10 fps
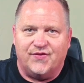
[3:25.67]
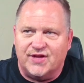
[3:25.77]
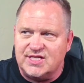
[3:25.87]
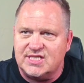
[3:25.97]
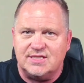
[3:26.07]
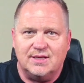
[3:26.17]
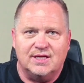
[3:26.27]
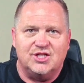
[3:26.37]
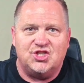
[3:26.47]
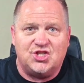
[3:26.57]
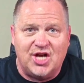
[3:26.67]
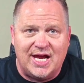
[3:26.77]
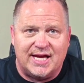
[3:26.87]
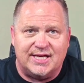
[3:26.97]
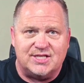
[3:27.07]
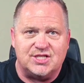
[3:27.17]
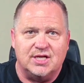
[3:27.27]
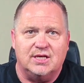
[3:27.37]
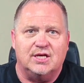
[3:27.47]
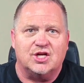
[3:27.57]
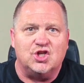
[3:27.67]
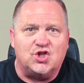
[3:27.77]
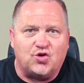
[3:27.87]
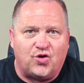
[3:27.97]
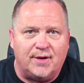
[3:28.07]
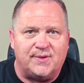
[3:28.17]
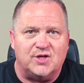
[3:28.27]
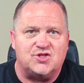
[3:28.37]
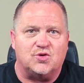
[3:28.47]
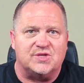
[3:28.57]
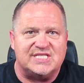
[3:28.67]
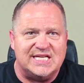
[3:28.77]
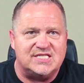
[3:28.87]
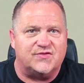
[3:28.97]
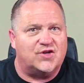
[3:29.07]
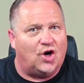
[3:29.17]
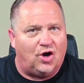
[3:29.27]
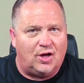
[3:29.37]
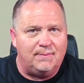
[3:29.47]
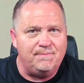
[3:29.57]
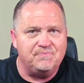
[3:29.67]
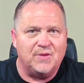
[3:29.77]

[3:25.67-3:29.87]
This change contributes to a sense of calm